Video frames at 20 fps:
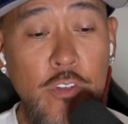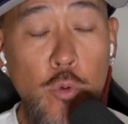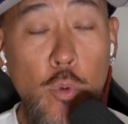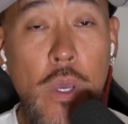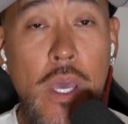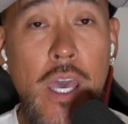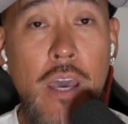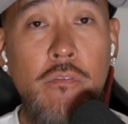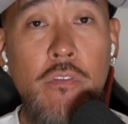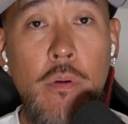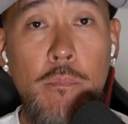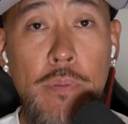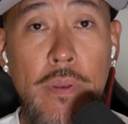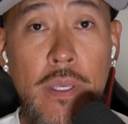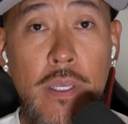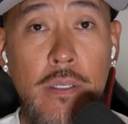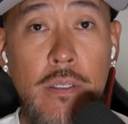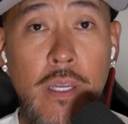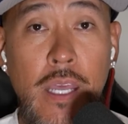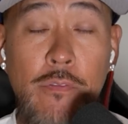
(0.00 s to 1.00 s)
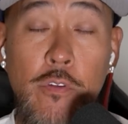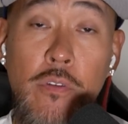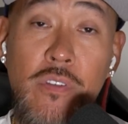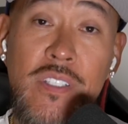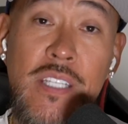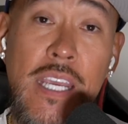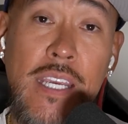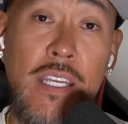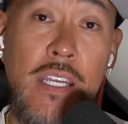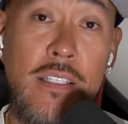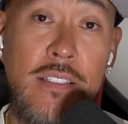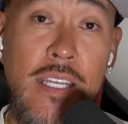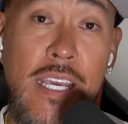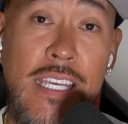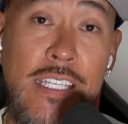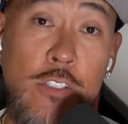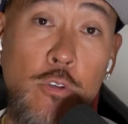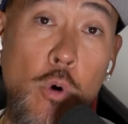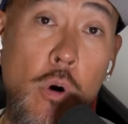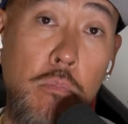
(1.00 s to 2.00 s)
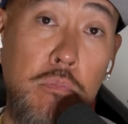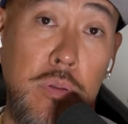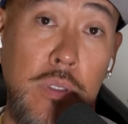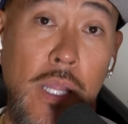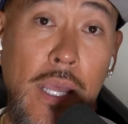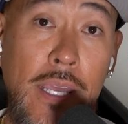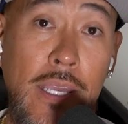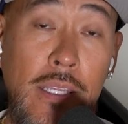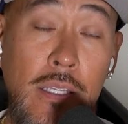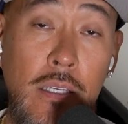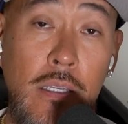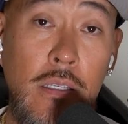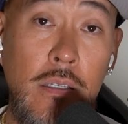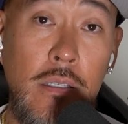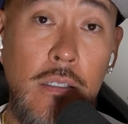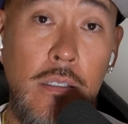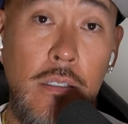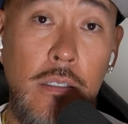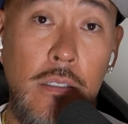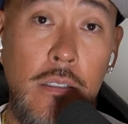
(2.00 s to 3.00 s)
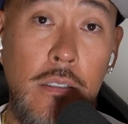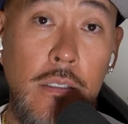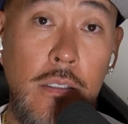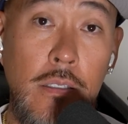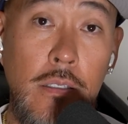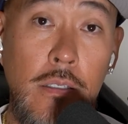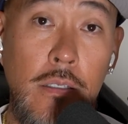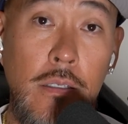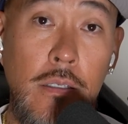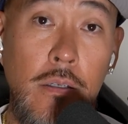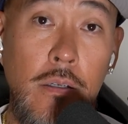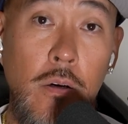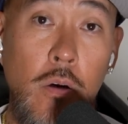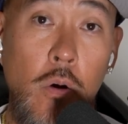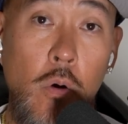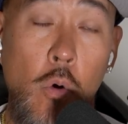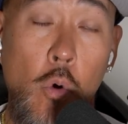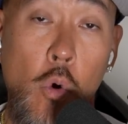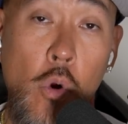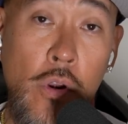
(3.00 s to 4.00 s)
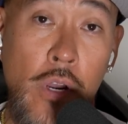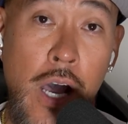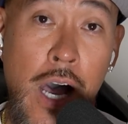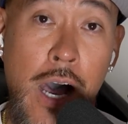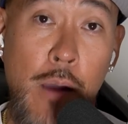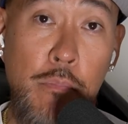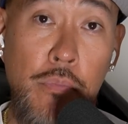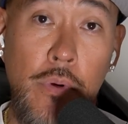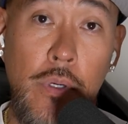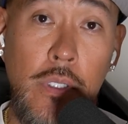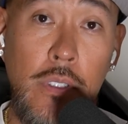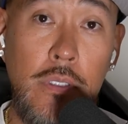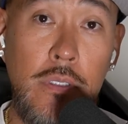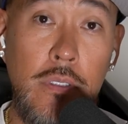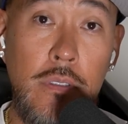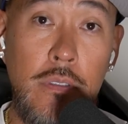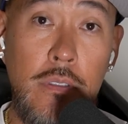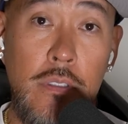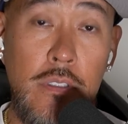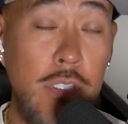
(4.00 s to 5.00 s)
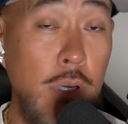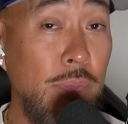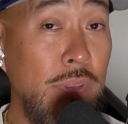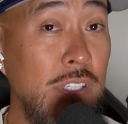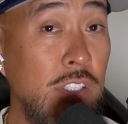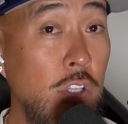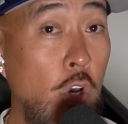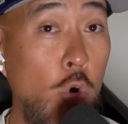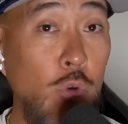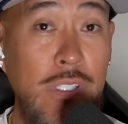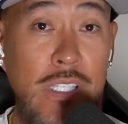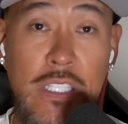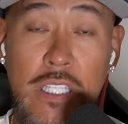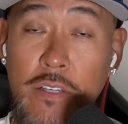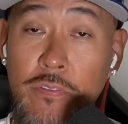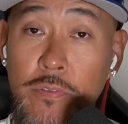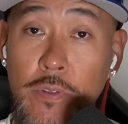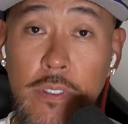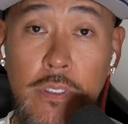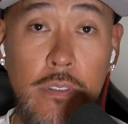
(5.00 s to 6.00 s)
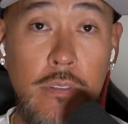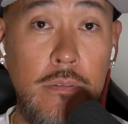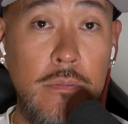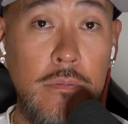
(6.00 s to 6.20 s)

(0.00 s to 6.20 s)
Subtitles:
you ever taken a date to a play or an opera? Something totally different.